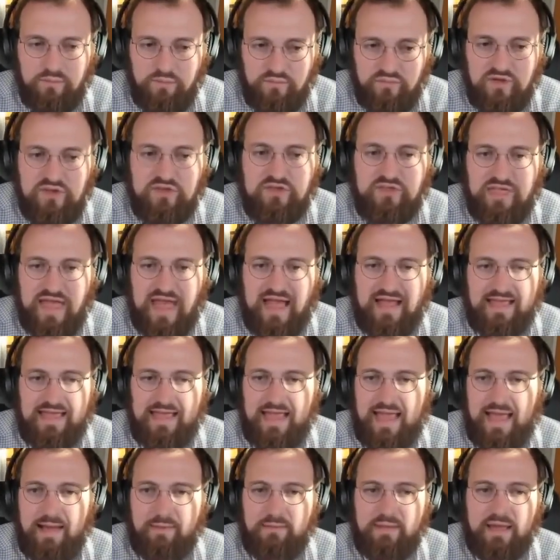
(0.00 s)
bridge that
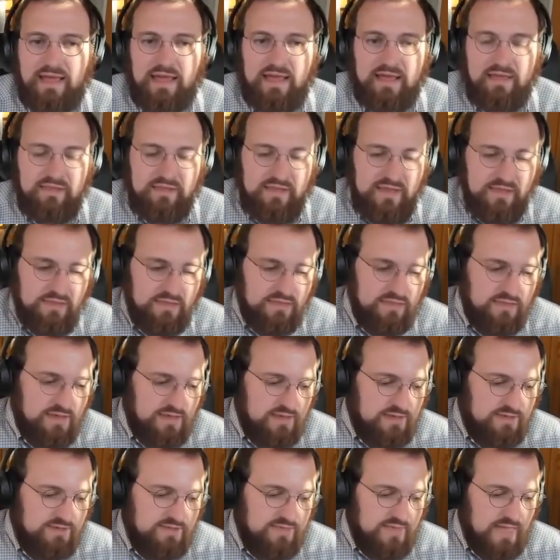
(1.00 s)
gap. The other
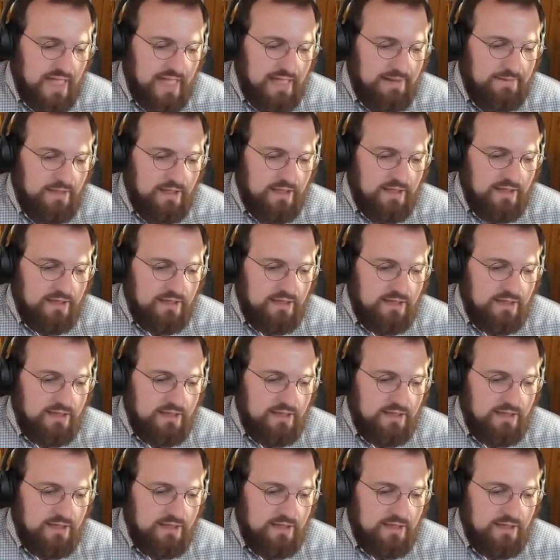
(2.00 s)
thing is that